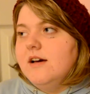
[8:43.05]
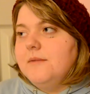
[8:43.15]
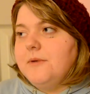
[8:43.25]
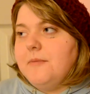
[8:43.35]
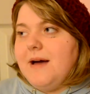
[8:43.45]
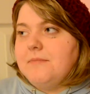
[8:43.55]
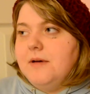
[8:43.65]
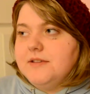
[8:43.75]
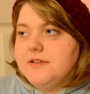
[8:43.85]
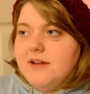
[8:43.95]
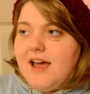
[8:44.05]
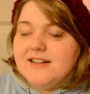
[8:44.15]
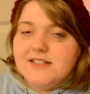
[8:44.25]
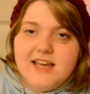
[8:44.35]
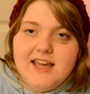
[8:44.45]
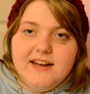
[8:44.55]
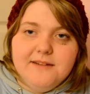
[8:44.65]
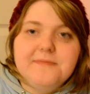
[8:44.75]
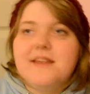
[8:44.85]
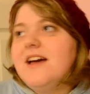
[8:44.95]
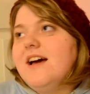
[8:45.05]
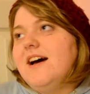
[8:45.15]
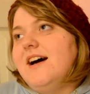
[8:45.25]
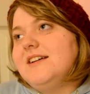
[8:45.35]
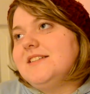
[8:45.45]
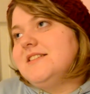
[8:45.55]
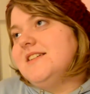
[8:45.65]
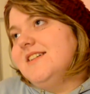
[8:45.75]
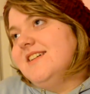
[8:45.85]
I'm not a bad person. I handed it in, and